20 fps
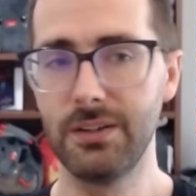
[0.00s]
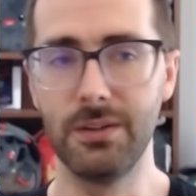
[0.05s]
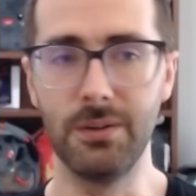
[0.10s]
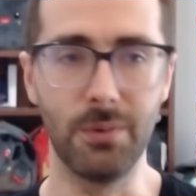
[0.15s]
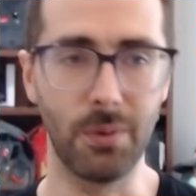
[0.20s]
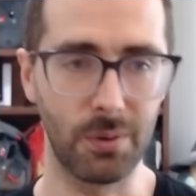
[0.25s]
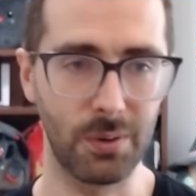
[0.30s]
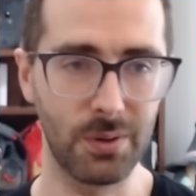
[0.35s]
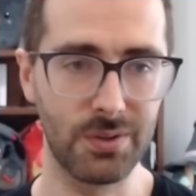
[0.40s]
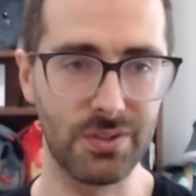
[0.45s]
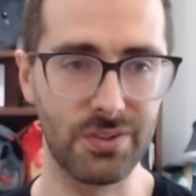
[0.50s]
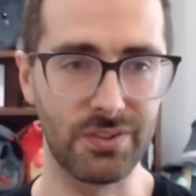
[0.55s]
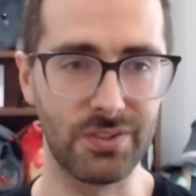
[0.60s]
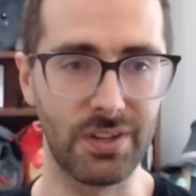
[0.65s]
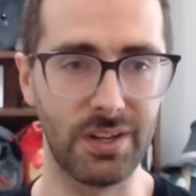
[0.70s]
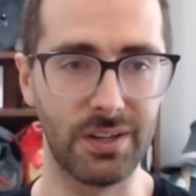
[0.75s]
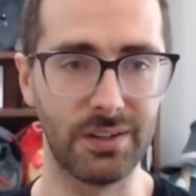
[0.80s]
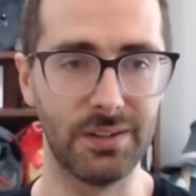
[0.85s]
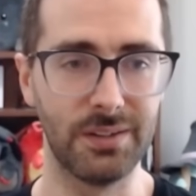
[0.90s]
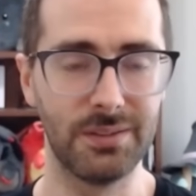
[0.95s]
Your Urza
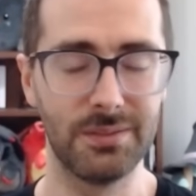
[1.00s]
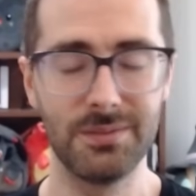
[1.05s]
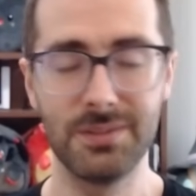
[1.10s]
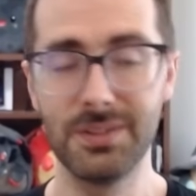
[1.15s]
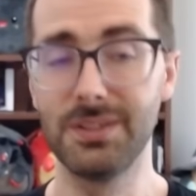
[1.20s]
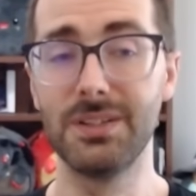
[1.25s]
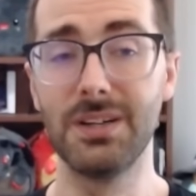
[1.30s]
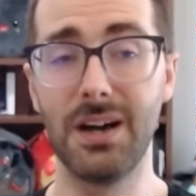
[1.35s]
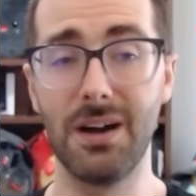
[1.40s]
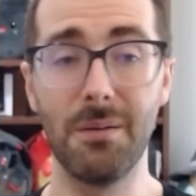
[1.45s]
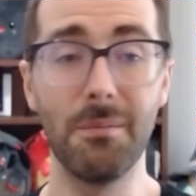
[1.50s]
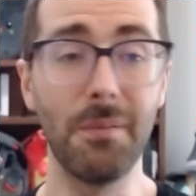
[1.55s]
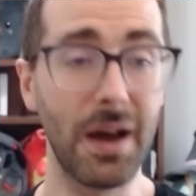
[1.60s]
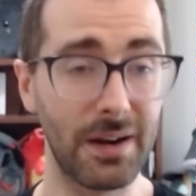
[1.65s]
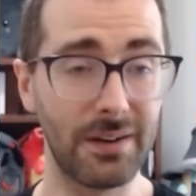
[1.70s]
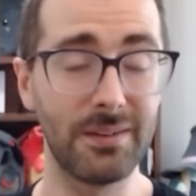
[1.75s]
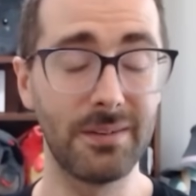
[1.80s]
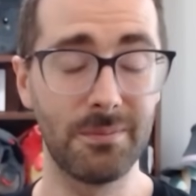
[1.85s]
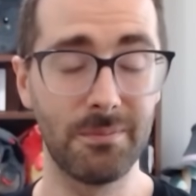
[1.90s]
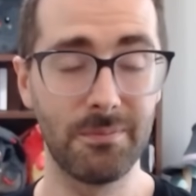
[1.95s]
Saga did not
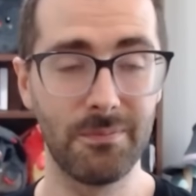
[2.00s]
matter.